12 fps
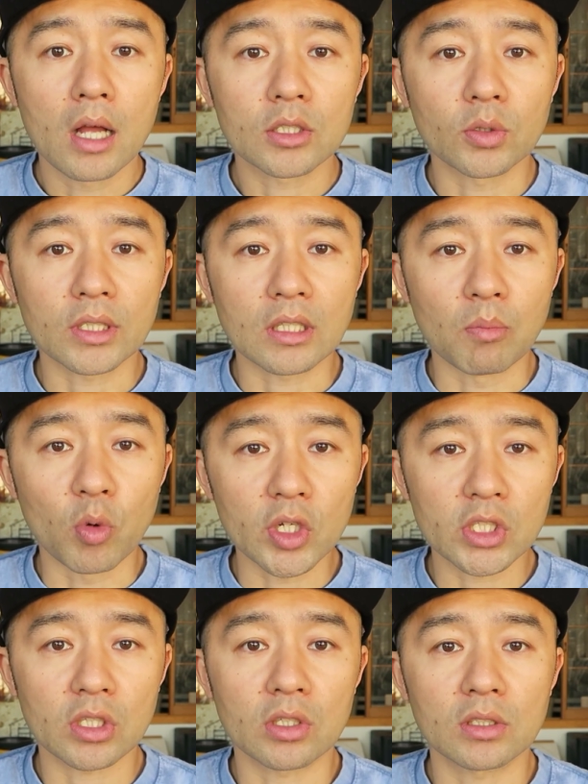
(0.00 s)
so that the
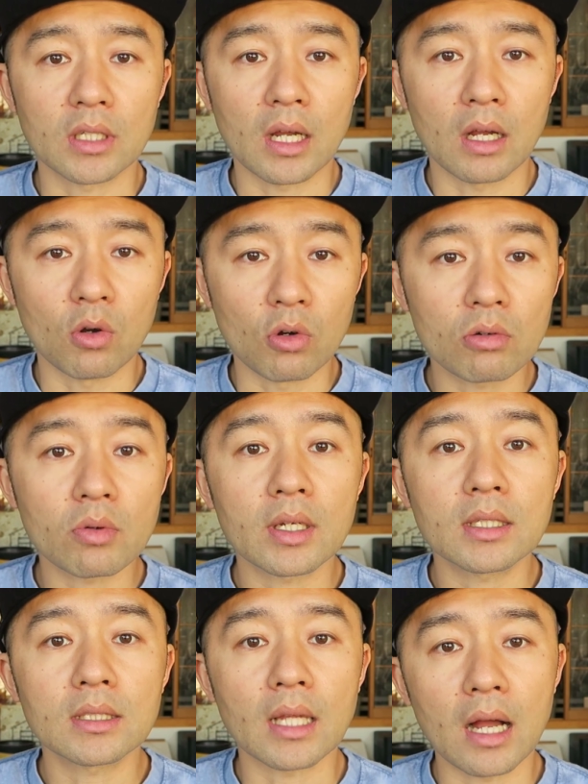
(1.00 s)
moistures are
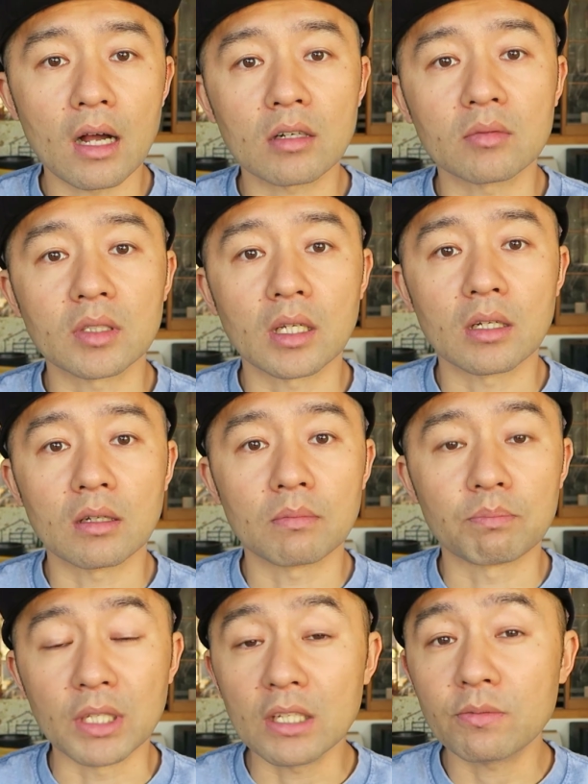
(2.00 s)
always out of
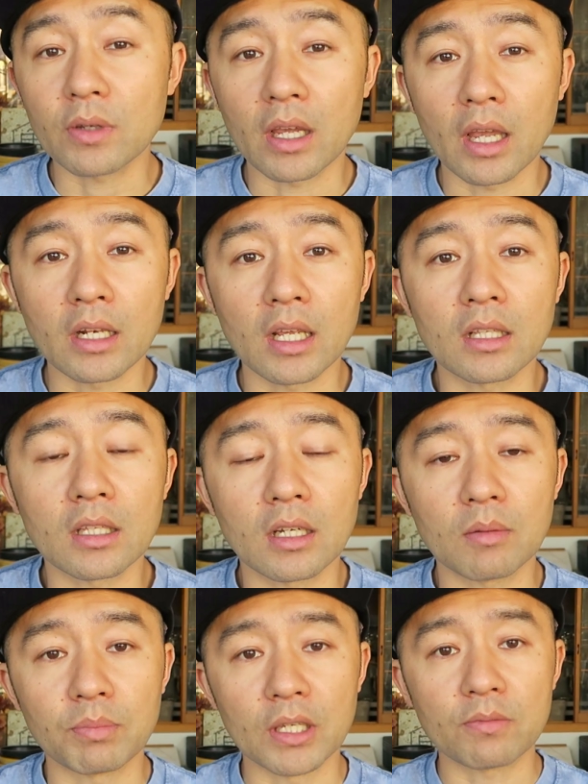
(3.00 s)
the beef and then
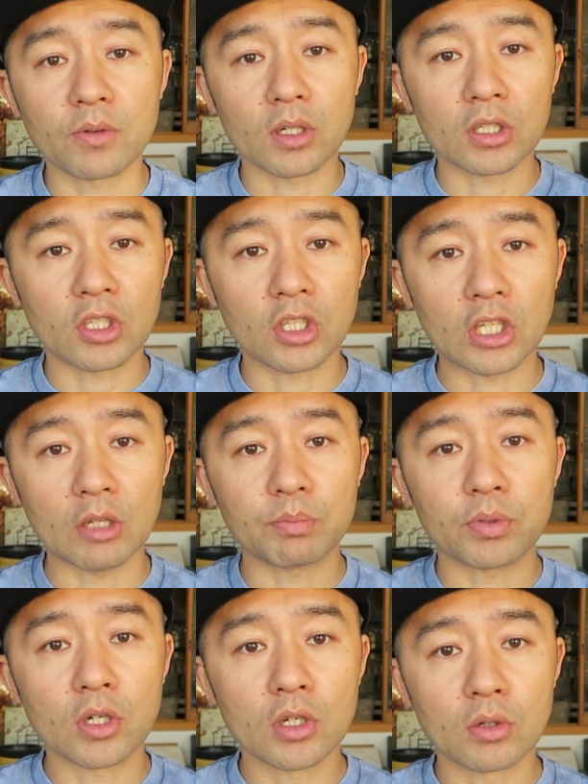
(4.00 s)
the beef are keep
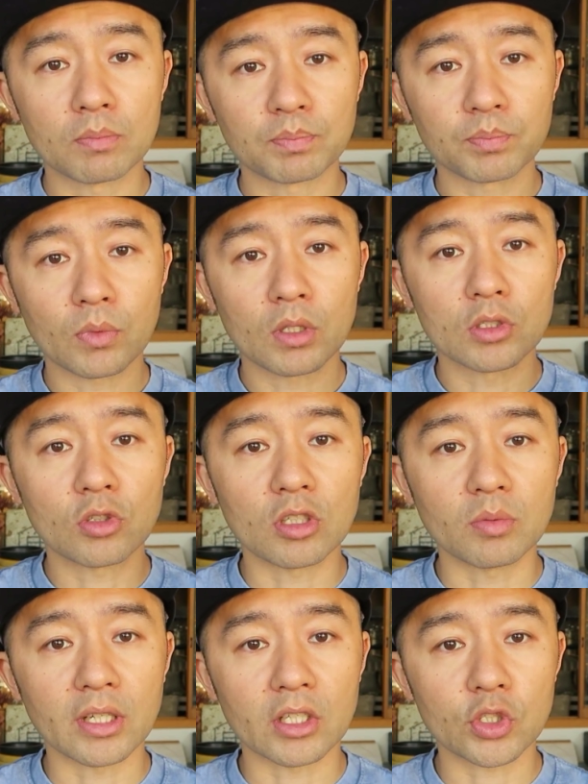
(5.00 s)

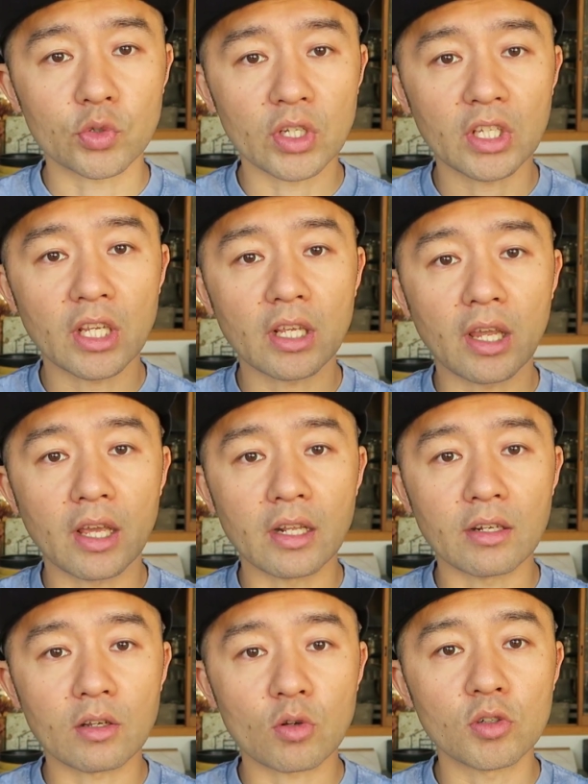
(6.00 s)
sort of like shrinking and
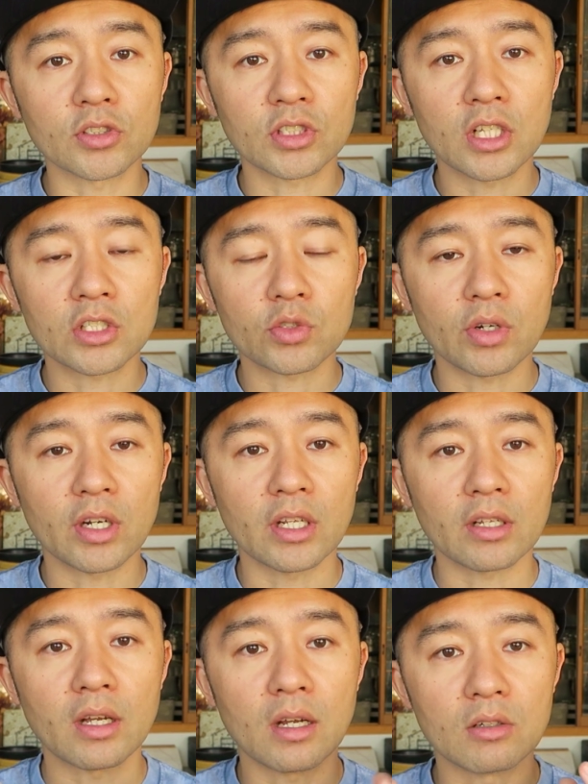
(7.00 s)
then
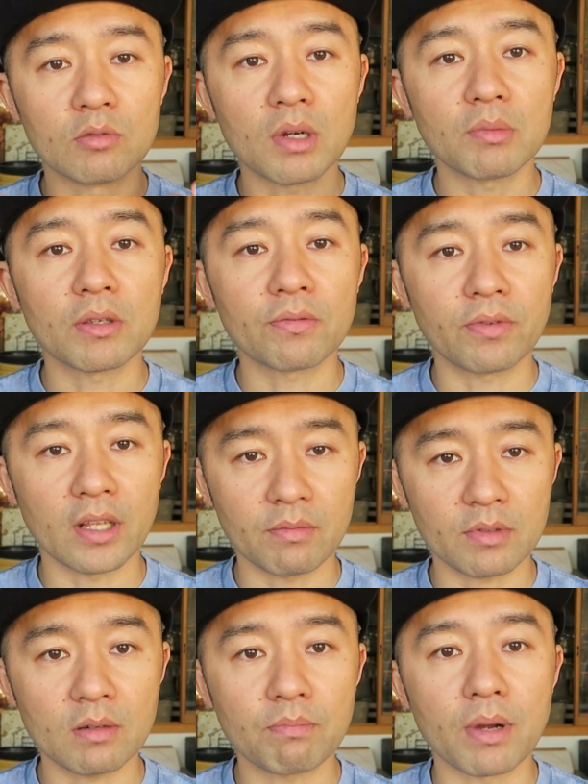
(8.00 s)
concentrating uh, umami
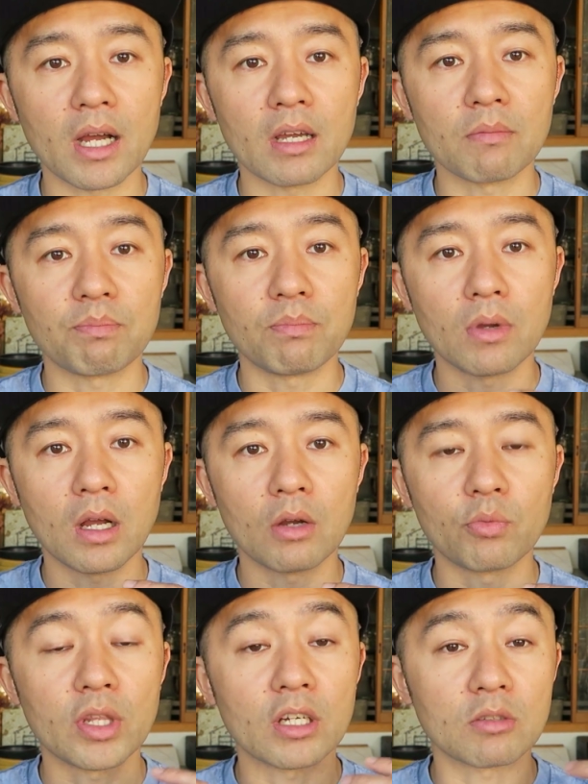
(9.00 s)
flavor by
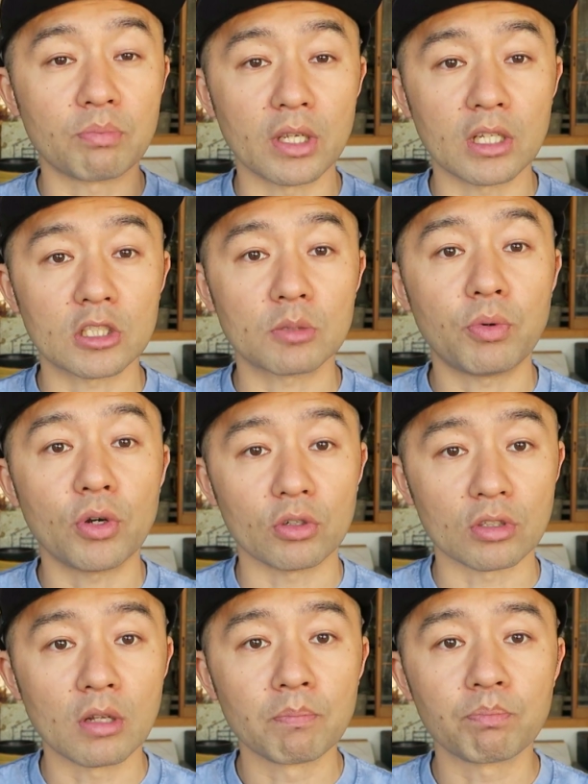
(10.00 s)
uh, without being
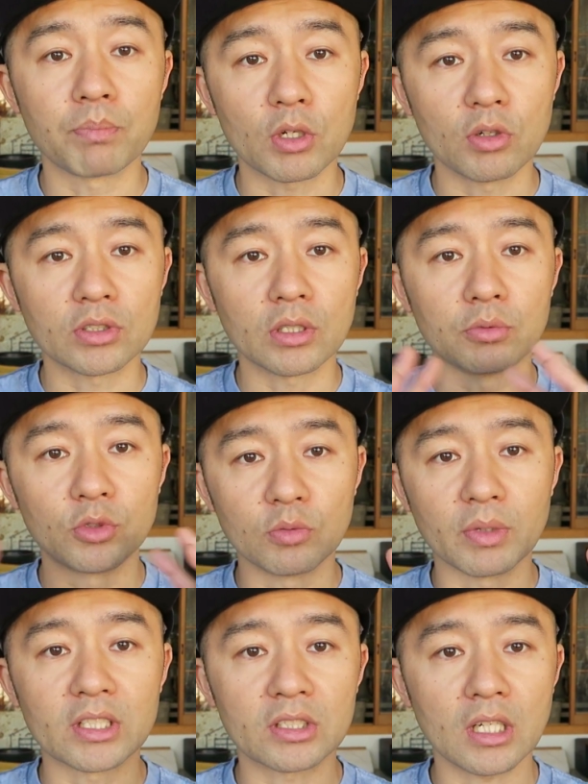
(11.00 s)
spoiled because the
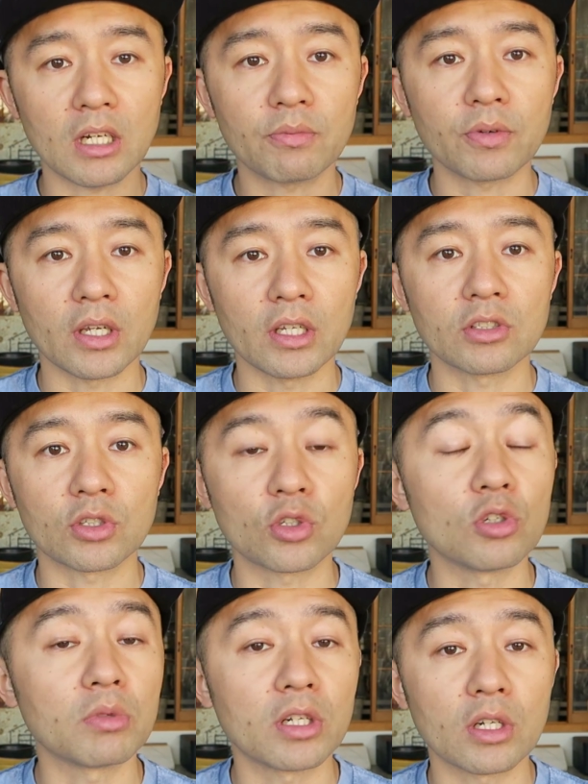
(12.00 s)
room itself is
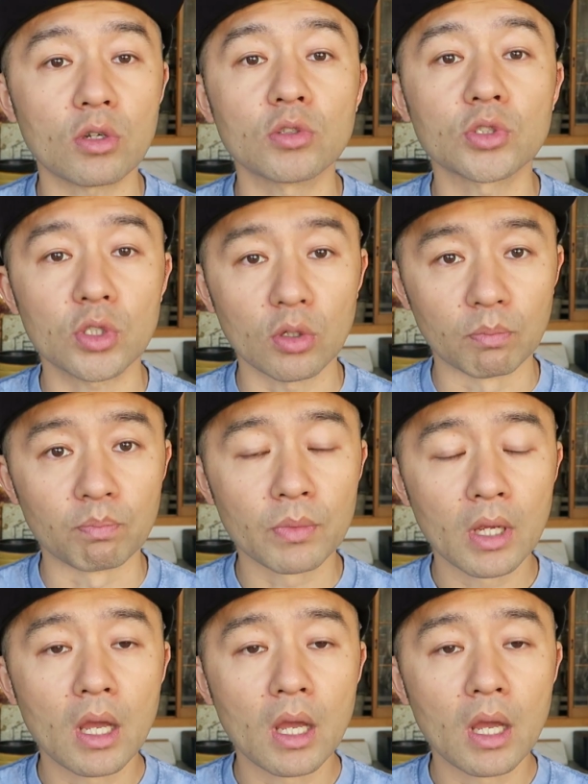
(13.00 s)
humidity controlled.